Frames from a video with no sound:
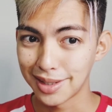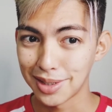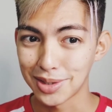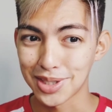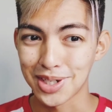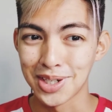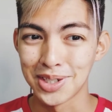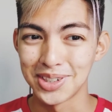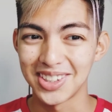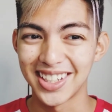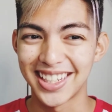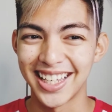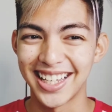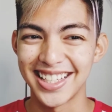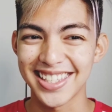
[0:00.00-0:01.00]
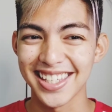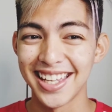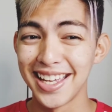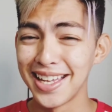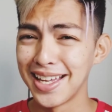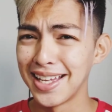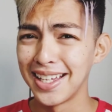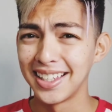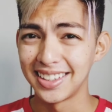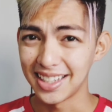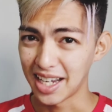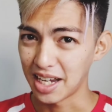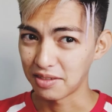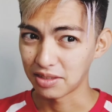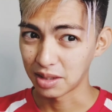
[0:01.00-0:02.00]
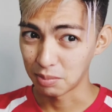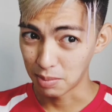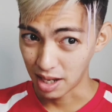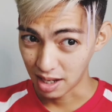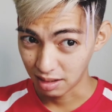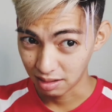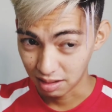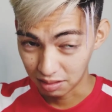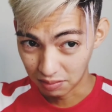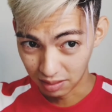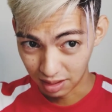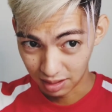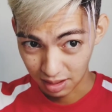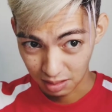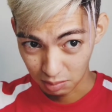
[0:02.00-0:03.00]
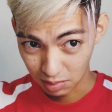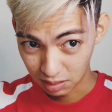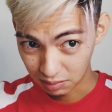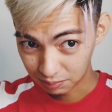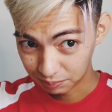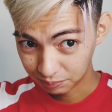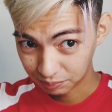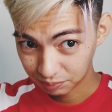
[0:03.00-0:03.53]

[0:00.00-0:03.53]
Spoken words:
I'll show you guys the aftermath of this one.